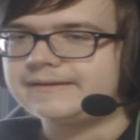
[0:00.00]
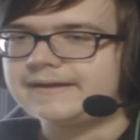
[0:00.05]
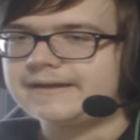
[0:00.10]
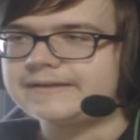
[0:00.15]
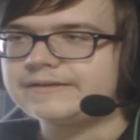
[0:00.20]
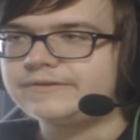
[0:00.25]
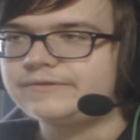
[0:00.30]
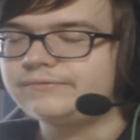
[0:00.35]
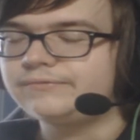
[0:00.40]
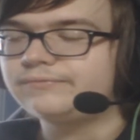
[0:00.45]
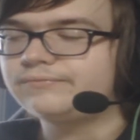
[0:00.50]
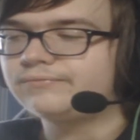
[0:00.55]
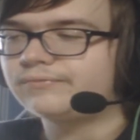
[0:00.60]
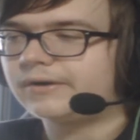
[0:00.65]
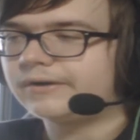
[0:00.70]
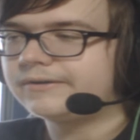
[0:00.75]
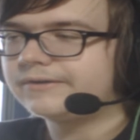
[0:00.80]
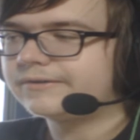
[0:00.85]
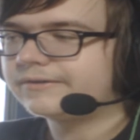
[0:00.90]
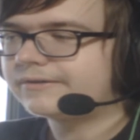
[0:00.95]
do
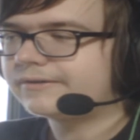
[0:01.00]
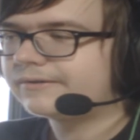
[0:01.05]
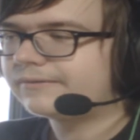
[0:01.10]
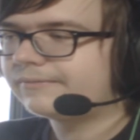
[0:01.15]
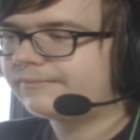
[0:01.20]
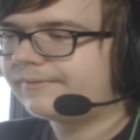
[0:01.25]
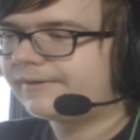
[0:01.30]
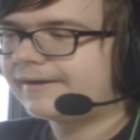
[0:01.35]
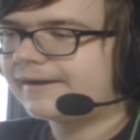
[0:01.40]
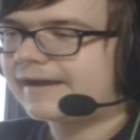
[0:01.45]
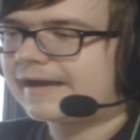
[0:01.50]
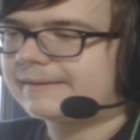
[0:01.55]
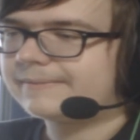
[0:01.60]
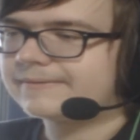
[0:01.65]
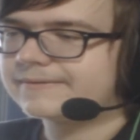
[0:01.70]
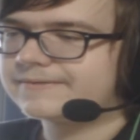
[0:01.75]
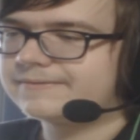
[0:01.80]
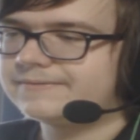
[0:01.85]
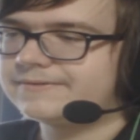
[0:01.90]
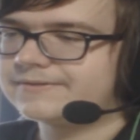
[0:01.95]
wonder what
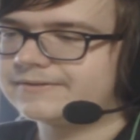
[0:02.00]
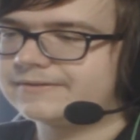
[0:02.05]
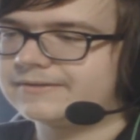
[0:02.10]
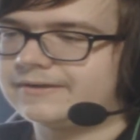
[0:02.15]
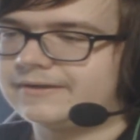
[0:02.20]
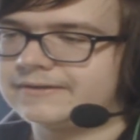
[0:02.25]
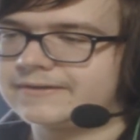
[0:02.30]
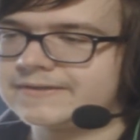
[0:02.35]
happened to Jellal,